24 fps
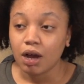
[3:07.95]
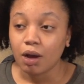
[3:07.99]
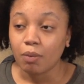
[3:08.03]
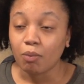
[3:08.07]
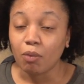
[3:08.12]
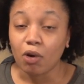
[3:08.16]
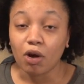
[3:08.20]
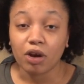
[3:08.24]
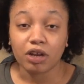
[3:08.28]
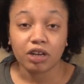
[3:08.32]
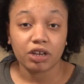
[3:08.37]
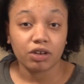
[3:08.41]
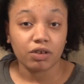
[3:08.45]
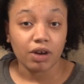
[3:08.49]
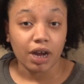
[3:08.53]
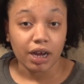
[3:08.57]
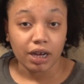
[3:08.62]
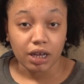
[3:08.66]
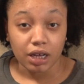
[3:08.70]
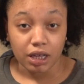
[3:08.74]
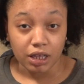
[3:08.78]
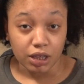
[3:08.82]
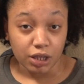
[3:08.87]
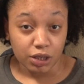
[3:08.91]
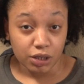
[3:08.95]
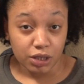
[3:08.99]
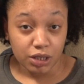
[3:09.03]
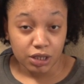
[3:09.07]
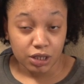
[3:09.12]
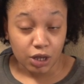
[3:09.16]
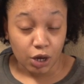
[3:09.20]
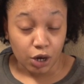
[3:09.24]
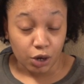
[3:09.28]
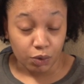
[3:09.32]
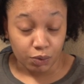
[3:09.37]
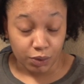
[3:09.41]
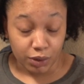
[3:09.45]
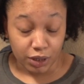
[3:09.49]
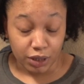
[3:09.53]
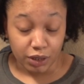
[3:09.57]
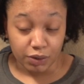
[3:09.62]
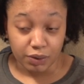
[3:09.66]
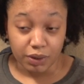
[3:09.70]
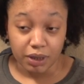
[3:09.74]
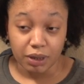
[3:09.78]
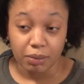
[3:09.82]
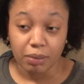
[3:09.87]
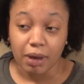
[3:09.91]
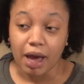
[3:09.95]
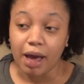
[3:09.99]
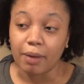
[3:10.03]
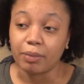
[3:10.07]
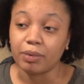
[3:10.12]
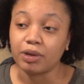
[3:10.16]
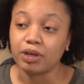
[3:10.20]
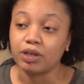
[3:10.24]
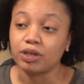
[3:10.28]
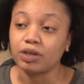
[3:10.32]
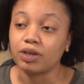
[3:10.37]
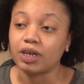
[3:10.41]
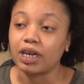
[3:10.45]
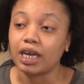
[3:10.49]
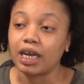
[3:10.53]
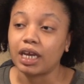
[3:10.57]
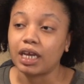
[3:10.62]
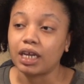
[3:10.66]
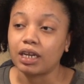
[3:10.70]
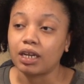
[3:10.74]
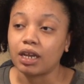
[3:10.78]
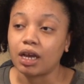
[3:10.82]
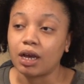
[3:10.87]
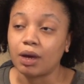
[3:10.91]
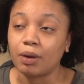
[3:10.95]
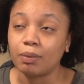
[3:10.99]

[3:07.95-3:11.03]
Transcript: Mardi Gras colors are really, really popular. And